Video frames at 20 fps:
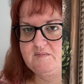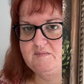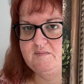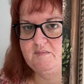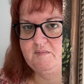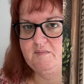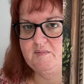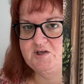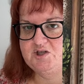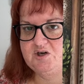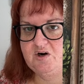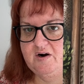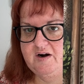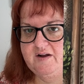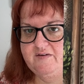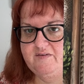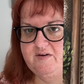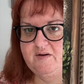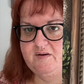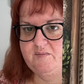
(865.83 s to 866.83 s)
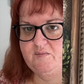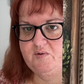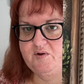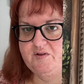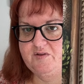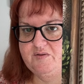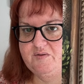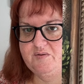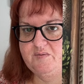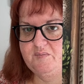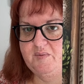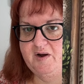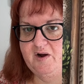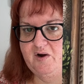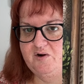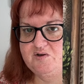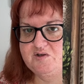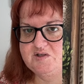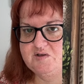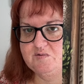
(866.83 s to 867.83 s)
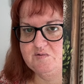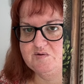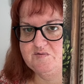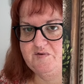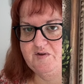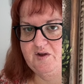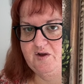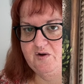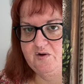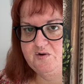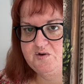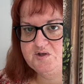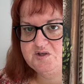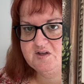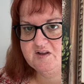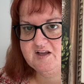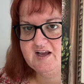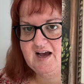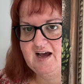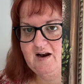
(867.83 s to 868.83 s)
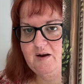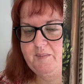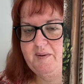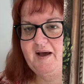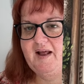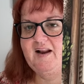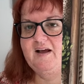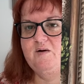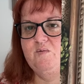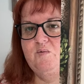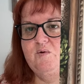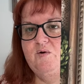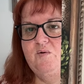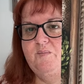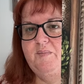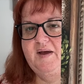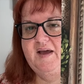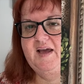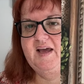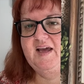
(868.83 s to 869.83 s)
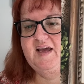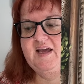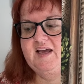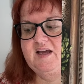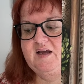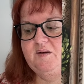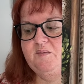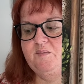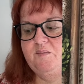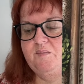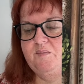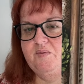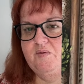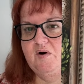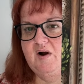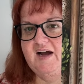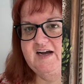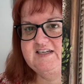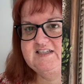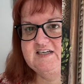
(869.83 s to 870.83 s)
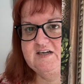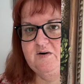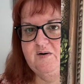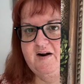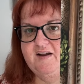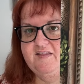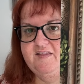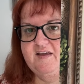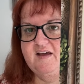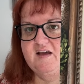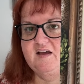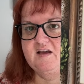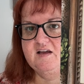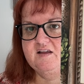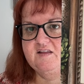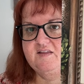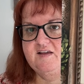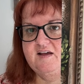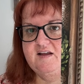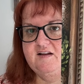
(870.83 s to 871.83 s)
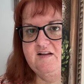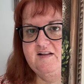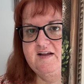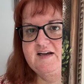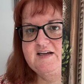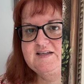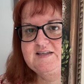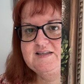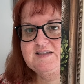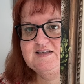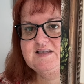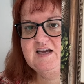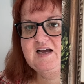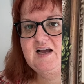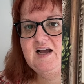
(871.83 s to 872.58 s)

majority of it with my own silks for you. So the colour palette will be brighter, I think, than this.